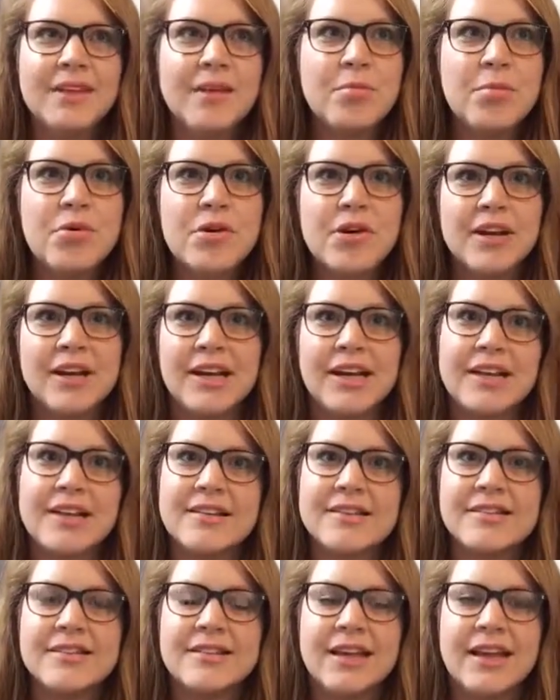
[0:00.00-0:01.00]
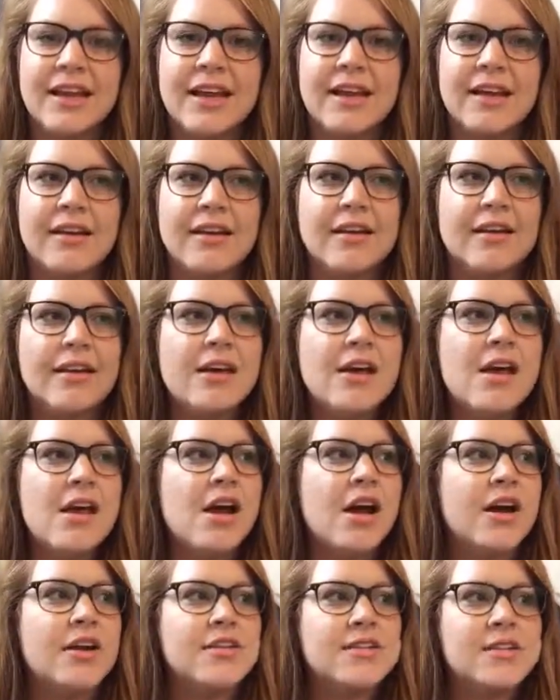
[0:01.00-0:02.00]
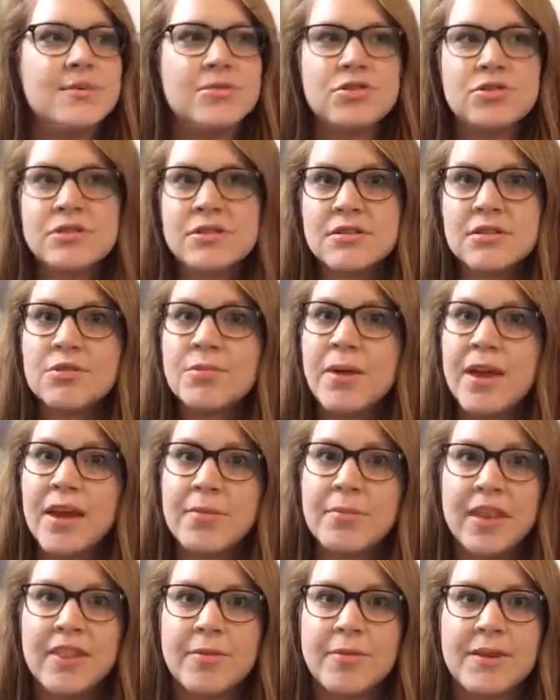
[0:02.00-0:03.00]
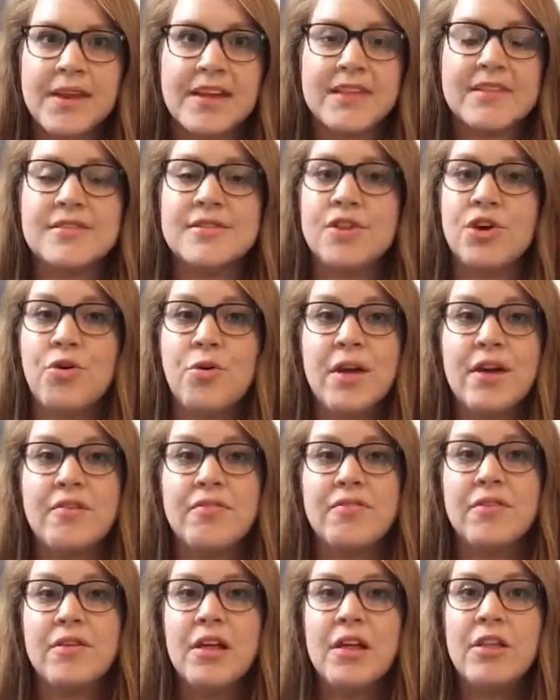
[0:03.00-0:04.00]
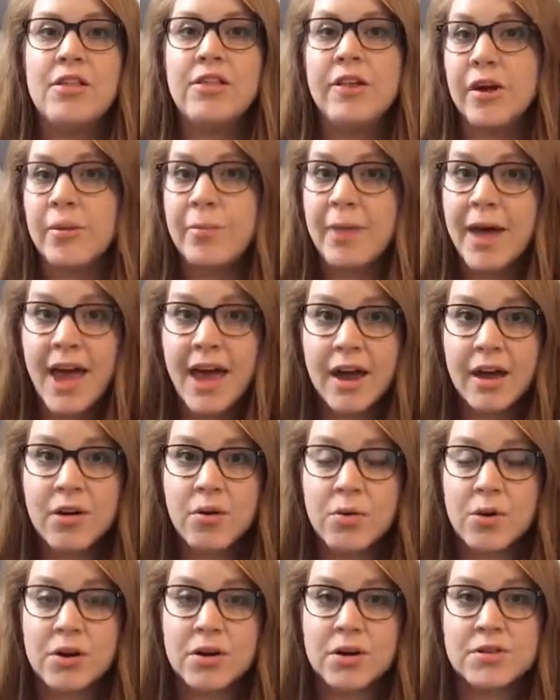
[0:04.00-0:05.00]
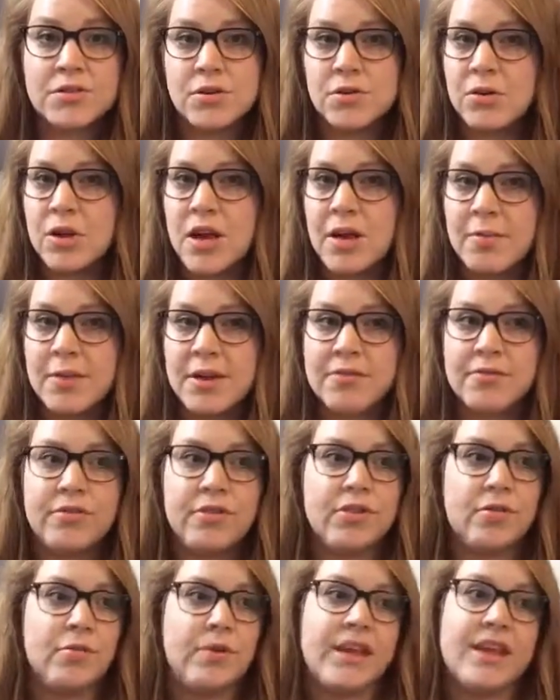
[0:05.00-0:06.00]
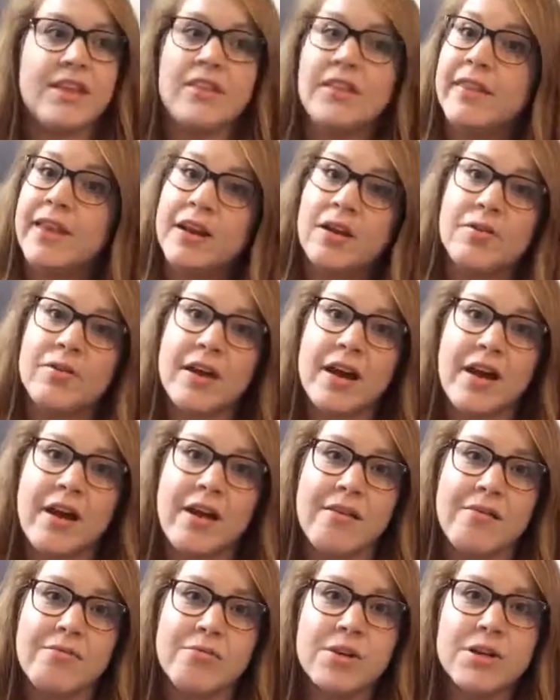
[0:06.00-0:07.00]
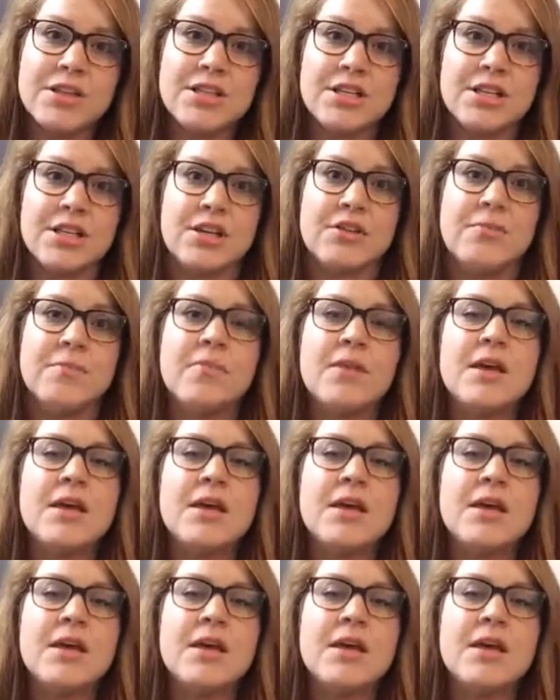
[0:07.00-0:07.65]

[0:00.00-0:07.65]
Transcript: important it is. And our seamstresses are paid by the piece. So if their bag orders don't come in for the week, then they don't have work to do.